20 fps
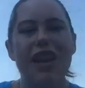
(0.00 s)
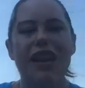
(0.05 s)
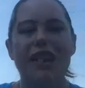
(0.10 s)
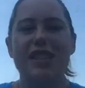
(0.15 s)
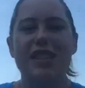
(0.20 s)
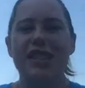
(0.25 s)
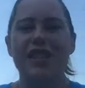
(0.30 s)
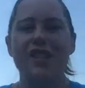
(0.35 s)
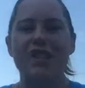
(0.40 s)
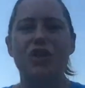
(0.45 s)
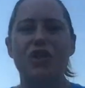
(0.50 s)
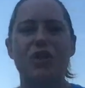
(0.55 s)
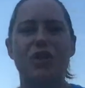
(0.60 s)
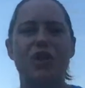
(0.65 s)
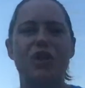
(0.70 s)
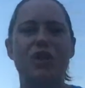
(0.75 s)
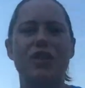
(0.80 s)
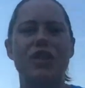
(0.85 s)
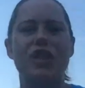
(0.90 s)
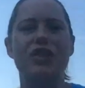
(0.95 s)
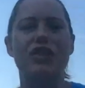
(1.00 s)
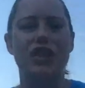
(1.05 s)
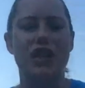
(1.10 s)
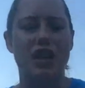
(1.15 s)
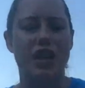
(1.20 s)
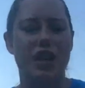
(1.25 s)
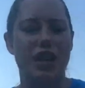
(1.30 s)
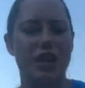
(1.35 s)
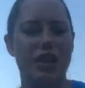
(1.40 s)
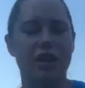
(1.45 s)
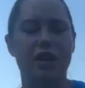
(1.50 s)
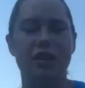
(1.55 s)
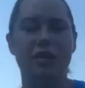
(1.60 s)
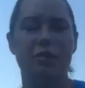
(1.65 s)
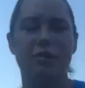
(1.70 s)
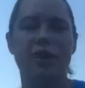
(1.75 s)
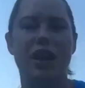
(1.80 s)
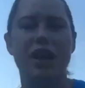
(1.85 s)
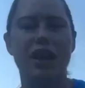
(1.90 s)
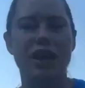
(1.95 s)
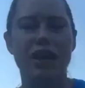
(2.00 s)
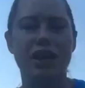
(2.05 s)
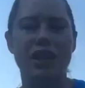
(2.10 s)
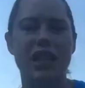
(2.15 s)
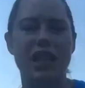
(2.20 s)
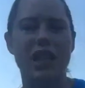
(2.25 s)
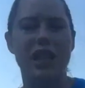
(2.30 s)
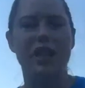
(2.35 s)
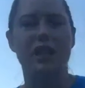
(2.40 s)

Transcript: It's a little shorter this year. Pregnancy